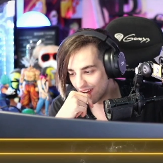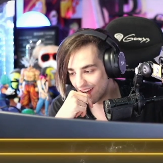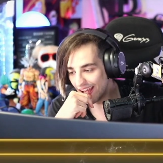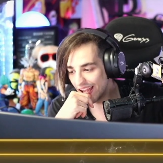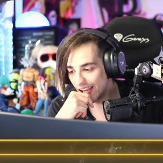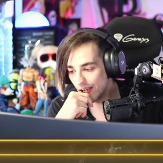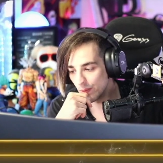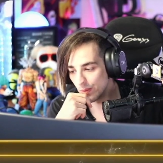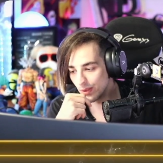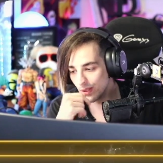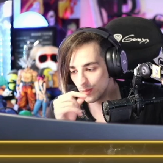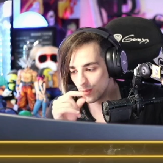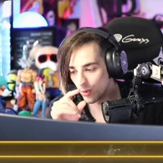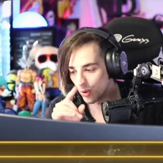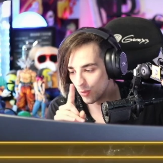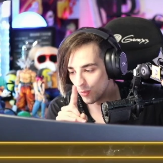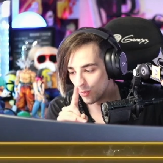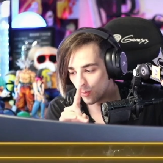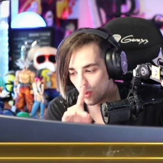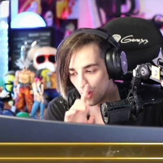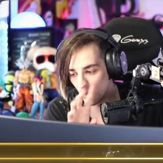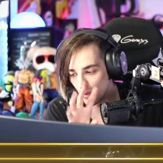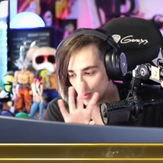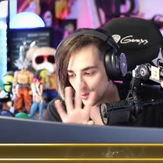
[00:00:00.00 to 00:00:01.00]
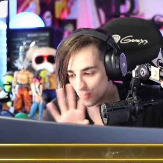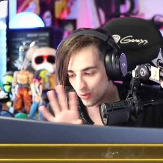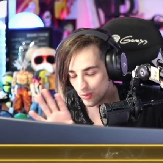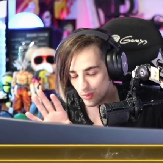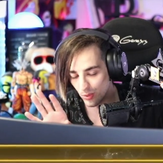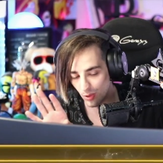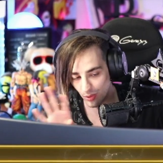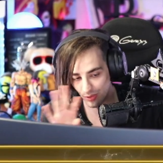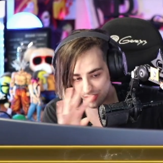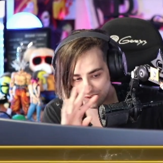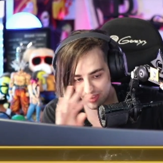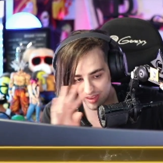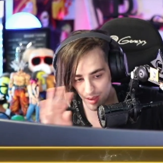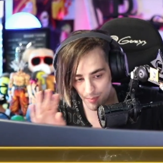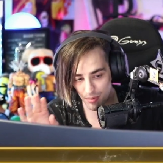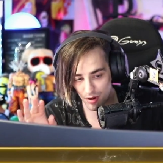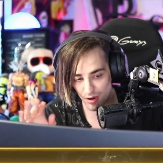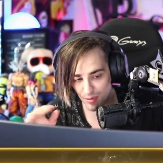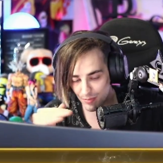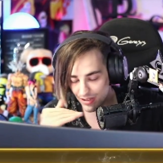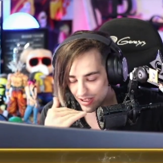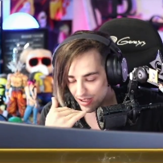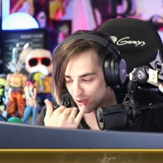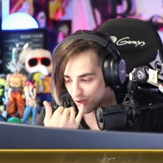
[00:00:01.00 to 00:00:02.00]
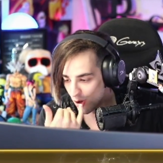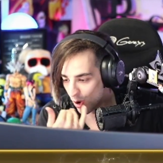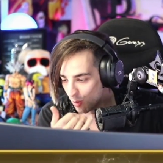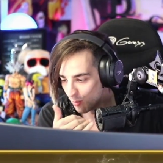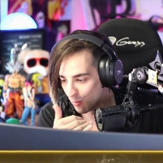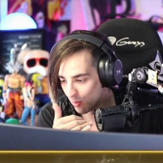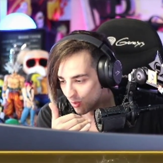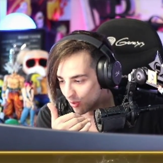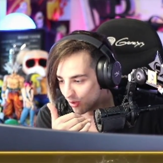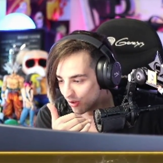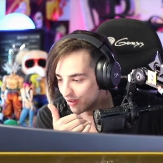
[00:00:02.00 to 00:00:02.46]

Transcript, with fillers: I only want one or two on Step On Me, no more.